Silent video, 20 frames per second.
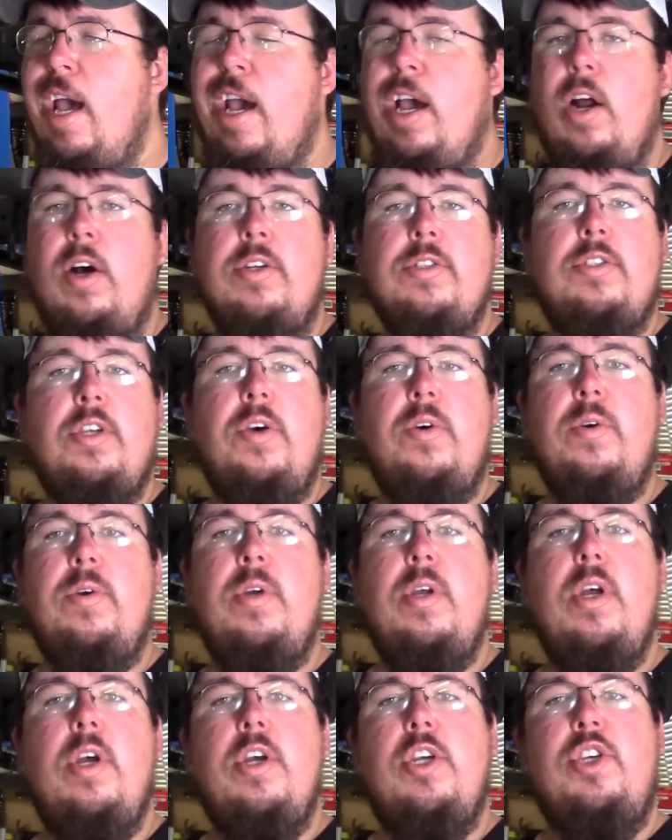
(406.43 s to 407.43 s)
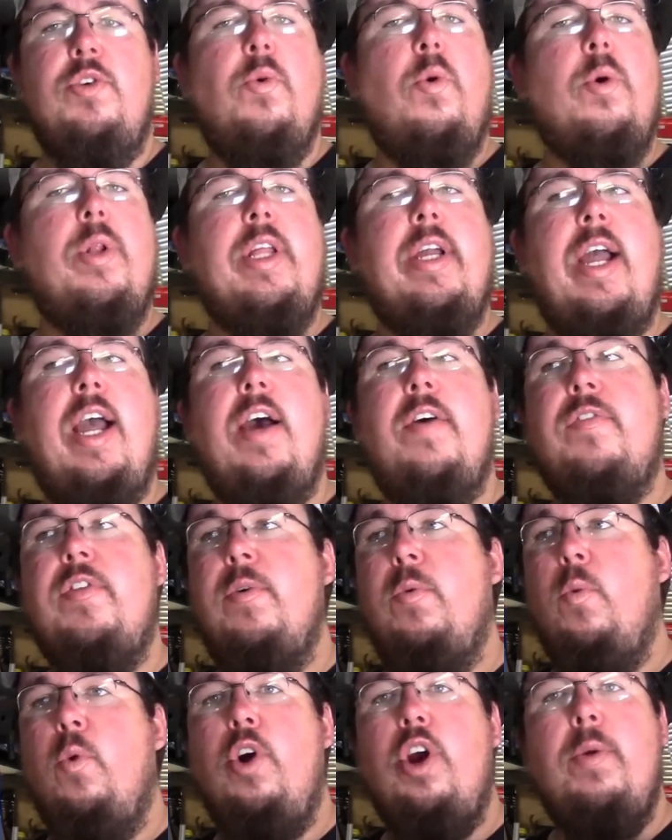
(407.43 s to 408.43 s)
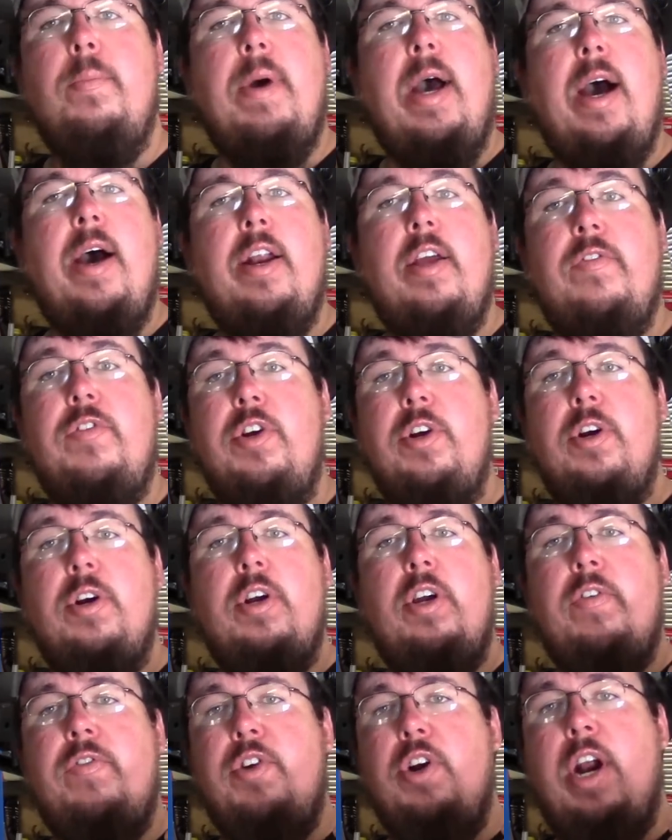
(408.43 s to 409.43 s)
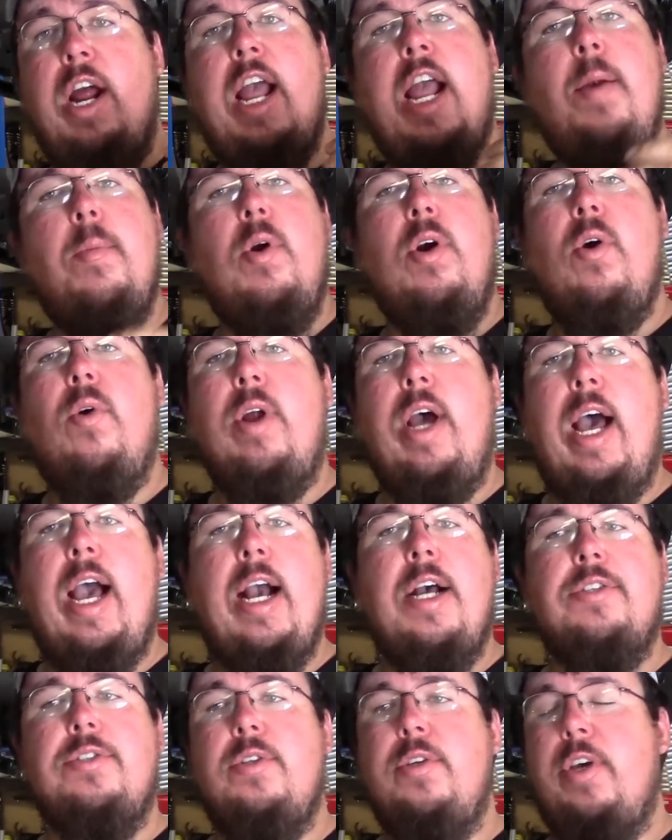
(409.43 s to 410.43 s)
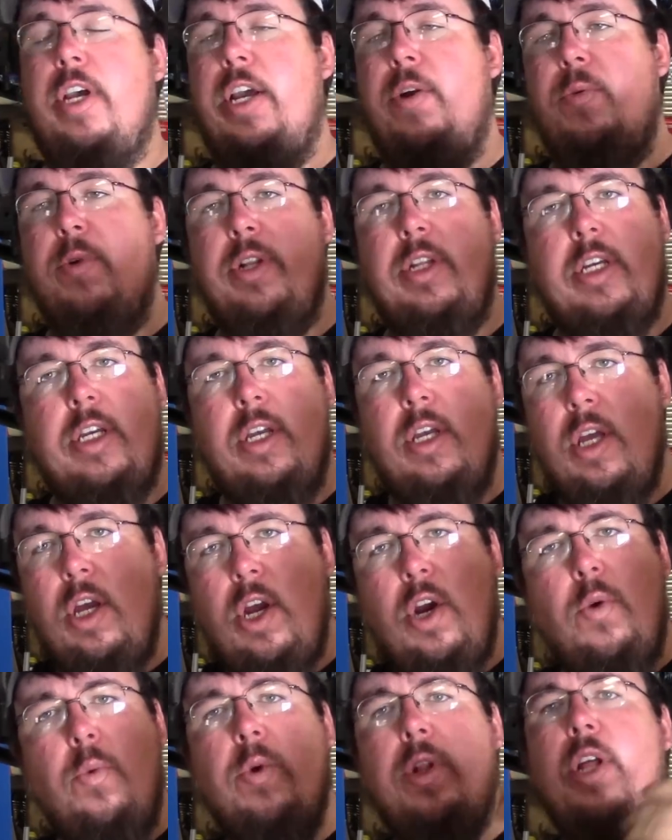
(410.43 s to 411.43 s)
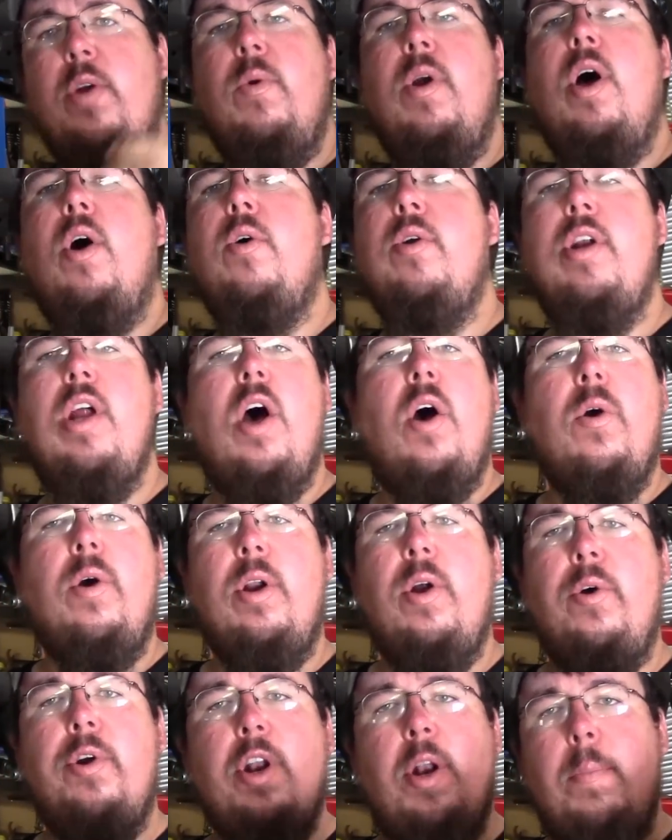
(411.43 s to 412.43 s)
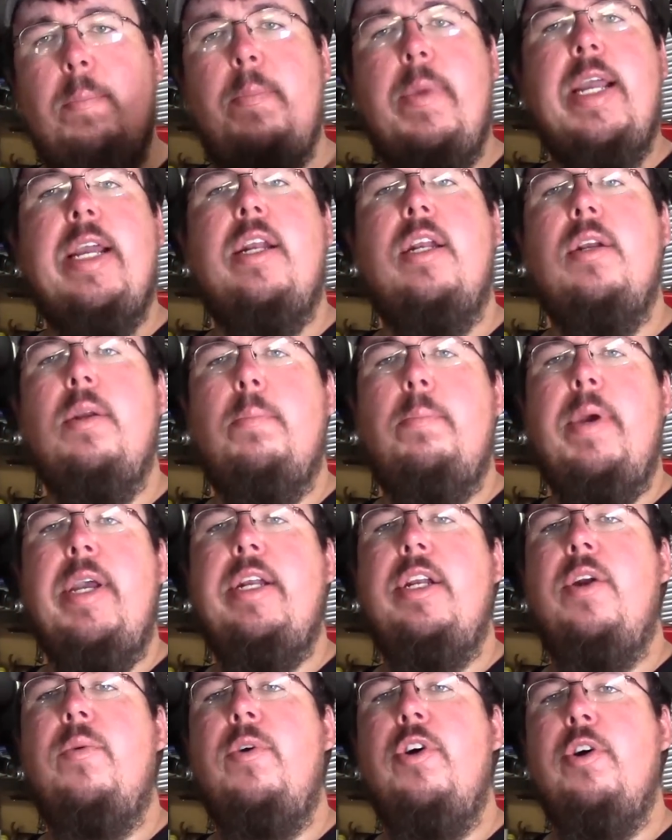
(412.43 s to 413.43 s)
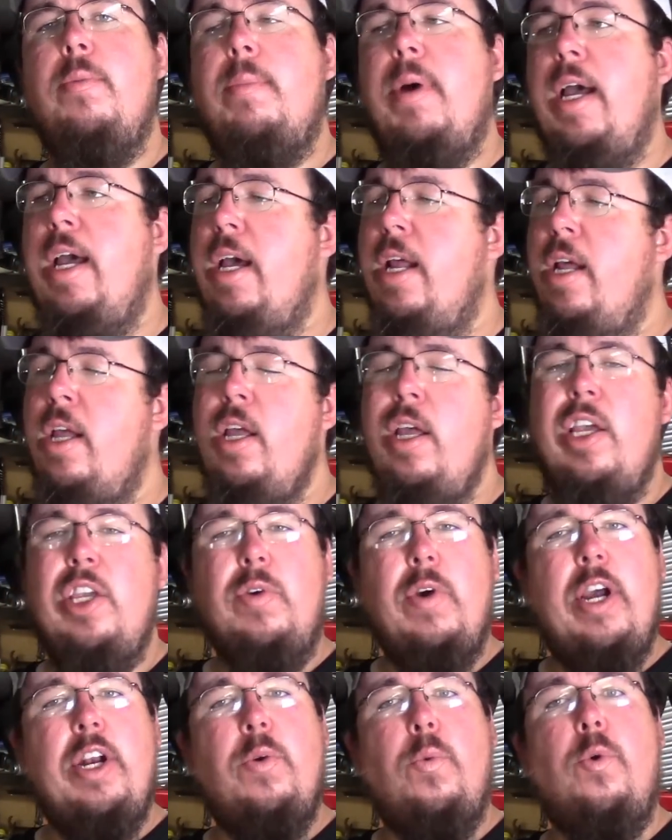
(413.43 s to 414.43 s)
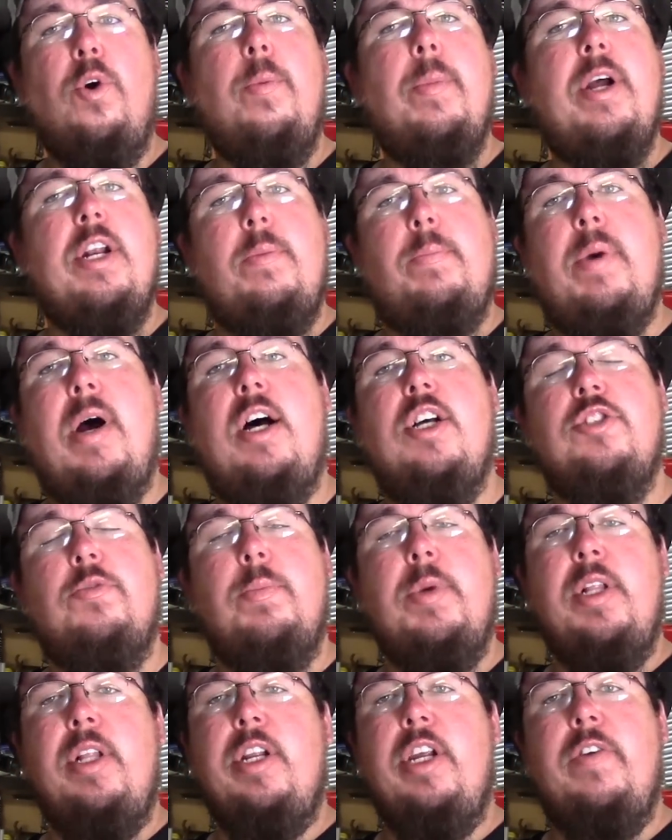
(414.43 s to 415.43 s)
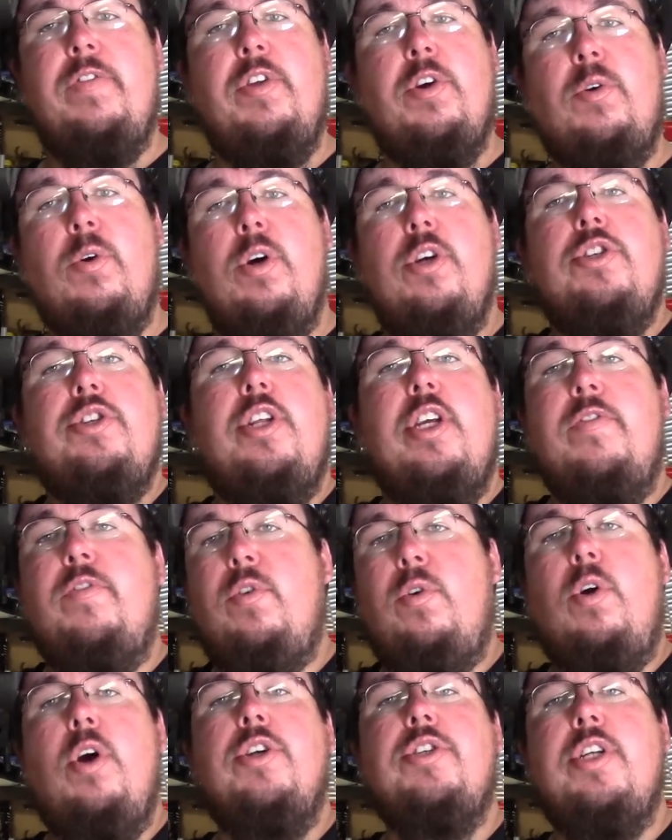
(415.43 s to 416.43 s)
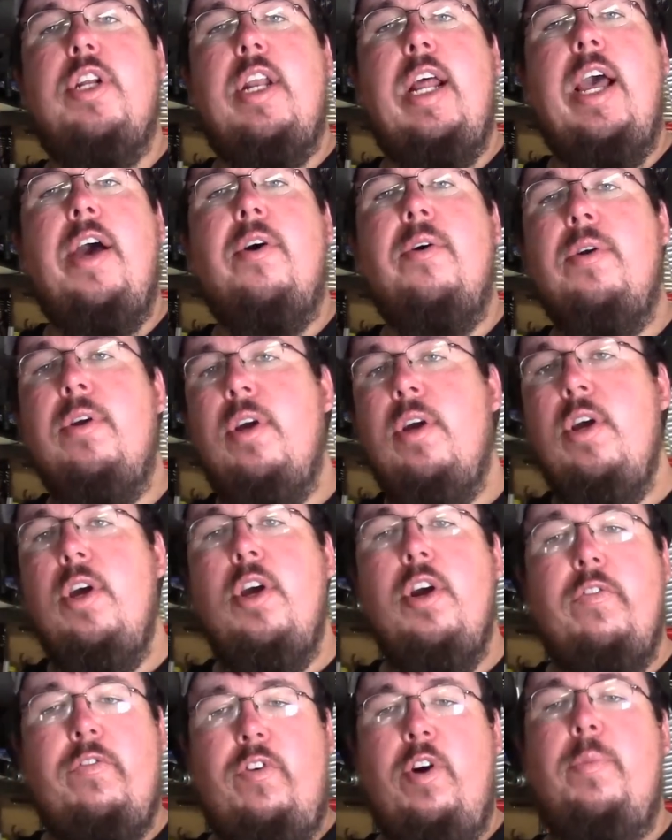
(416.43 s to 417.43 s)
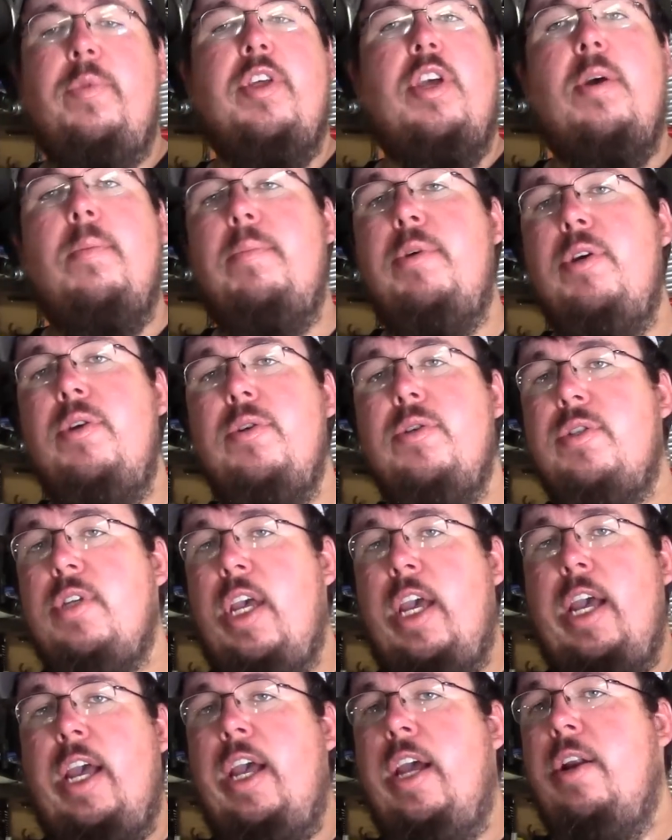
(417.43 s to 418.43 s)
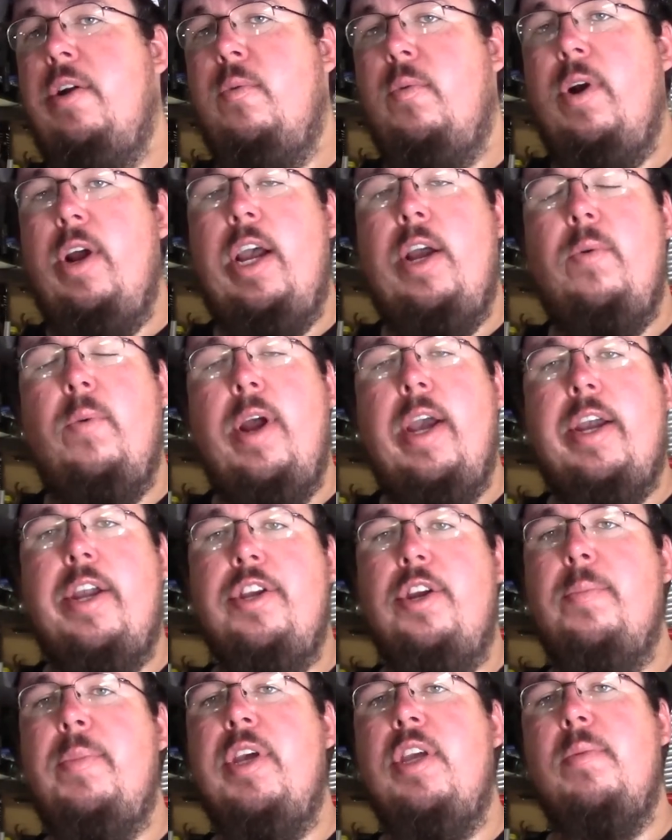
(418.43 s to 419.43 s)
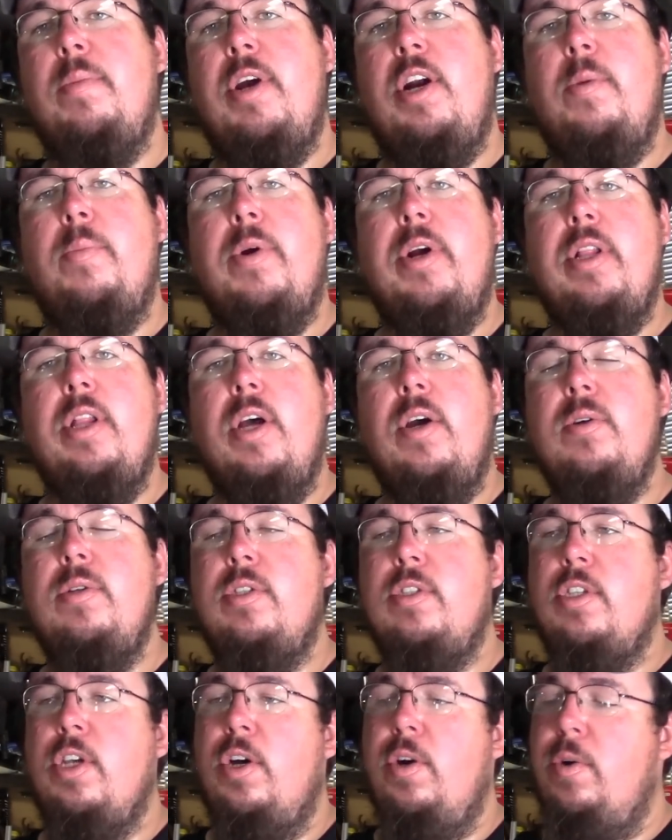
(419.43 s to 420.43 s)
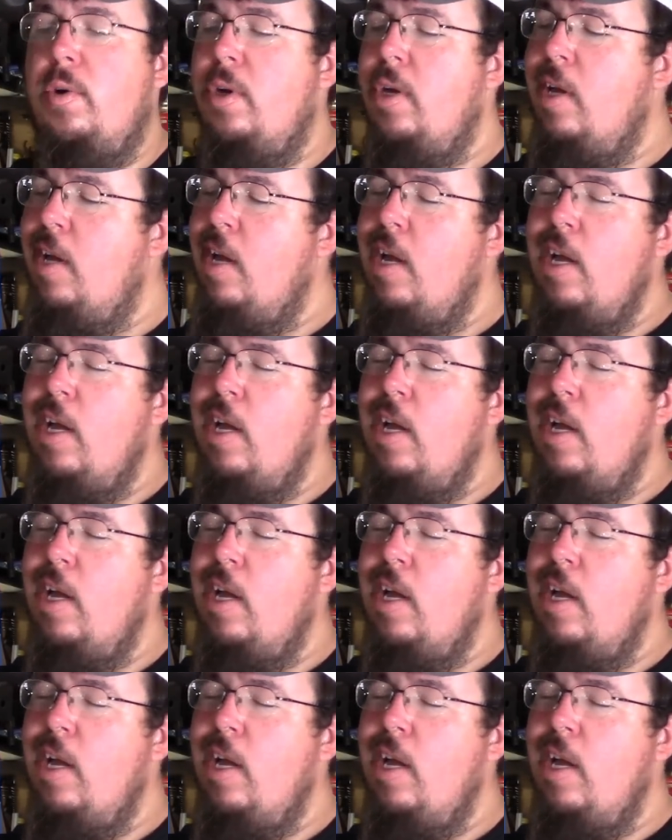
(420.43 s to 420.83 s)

And also, you won't really have to worry about if you're hammering on an axle and really raw dogging on it, beating it real bad. You don't have to worry about the possibility of the crush sleeve crushing down from the abuse and wrecking your pinion bearing preload. So